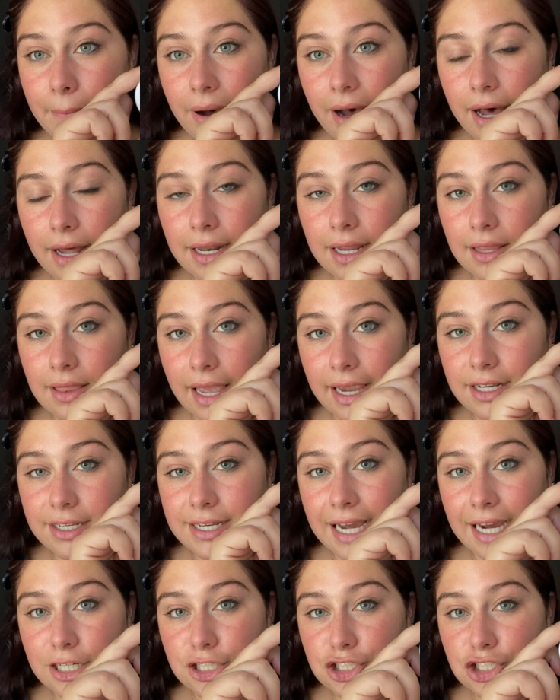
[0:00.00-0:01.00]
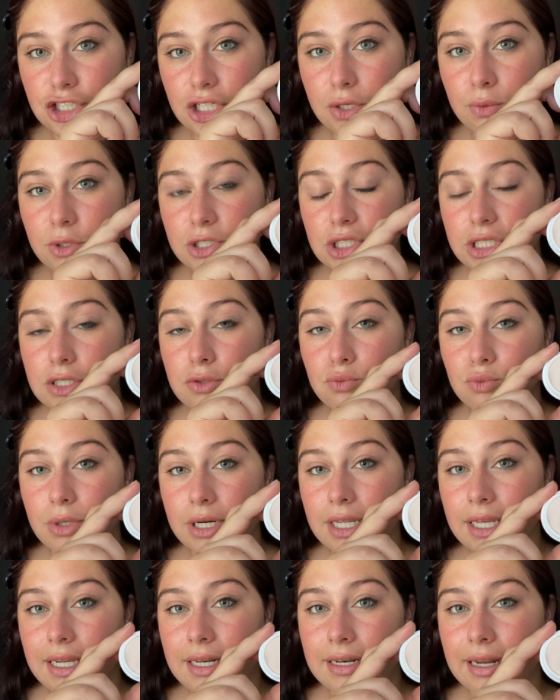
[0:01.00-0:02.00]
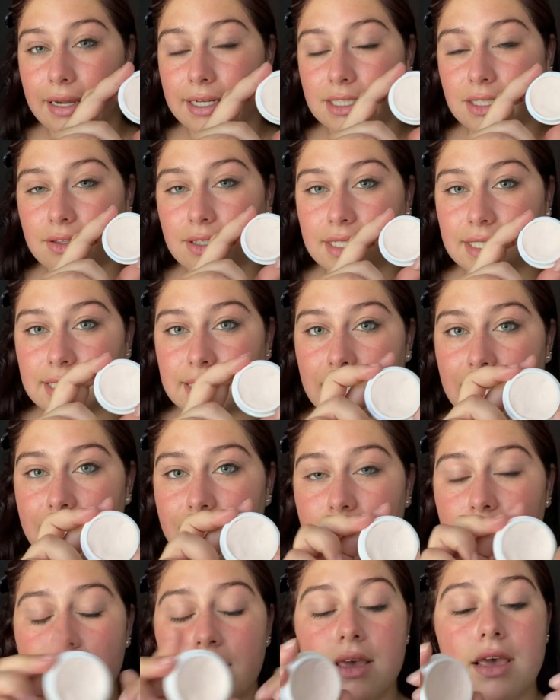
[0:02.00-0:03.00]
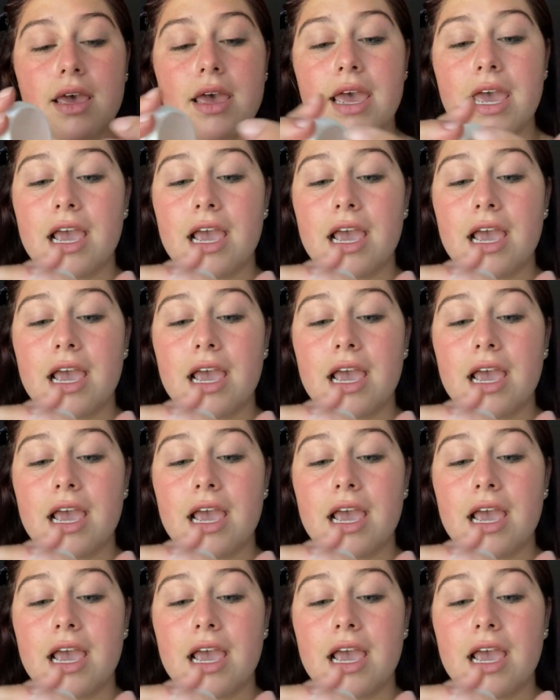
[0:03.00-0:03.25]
a putty-like texture, which is really nice on the skin.